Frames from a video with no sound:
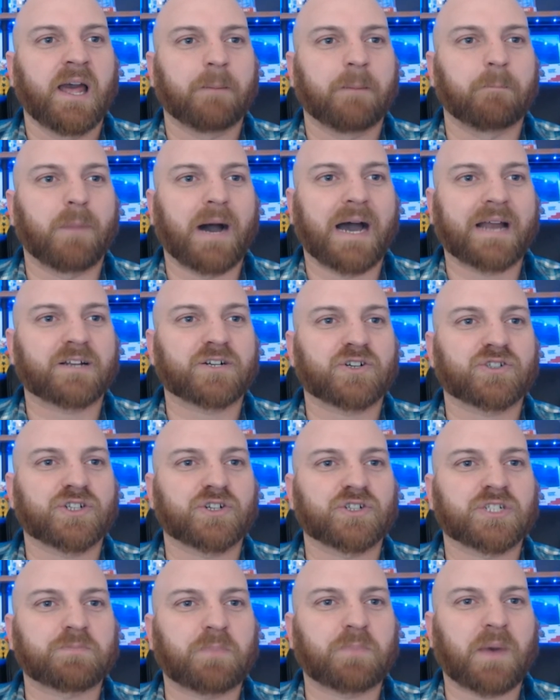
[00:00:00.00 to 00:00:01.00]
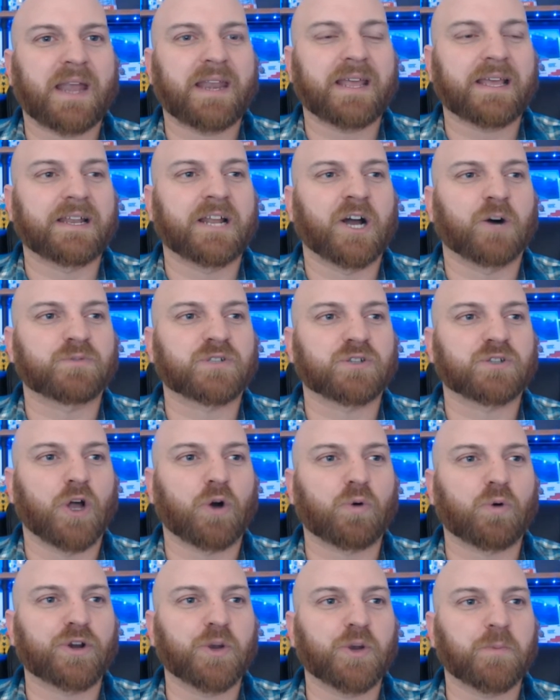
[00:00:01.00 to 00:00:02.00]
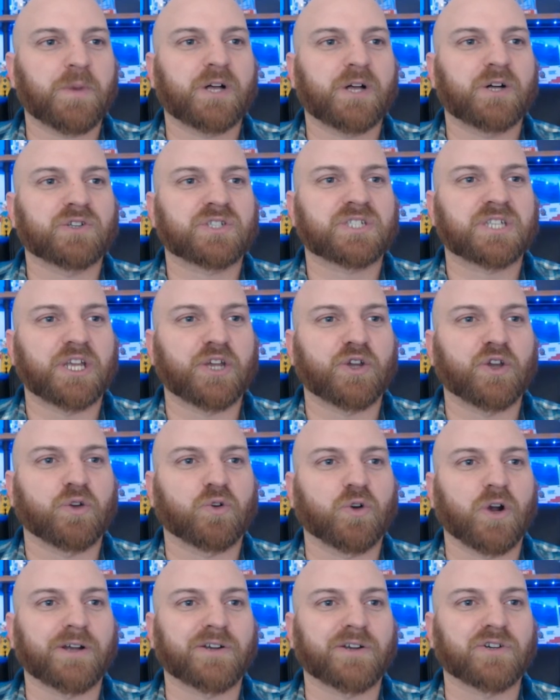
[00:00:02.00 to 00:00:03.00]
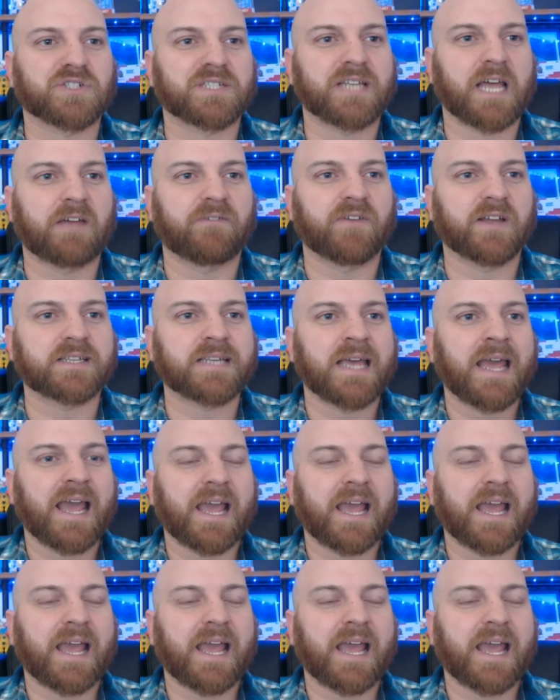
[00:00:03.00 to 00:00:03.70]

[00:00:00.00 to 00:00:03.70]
monitors your spending, and helps lower your bills so you can grow your savings.